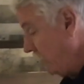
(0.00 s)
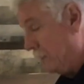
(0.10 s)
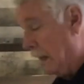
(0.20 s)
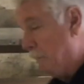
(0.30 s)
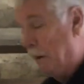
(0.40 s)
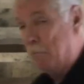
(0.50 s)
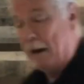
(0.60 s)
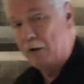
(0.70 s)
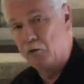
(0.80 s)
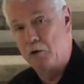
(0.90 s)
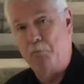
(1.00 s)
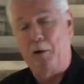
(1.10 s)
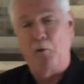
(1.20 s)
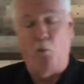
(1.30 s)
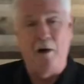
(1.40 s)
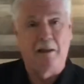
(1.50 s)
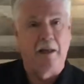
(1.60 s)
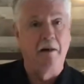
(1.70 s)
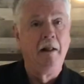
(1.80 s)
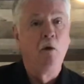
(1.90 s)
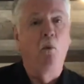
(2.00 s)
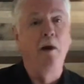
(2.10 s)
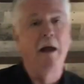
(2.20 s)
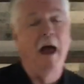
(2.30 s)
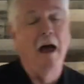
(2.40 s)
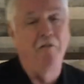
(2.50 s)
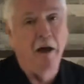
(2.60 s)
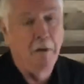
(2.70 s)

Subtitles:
teddy bear mattress, but with it we have a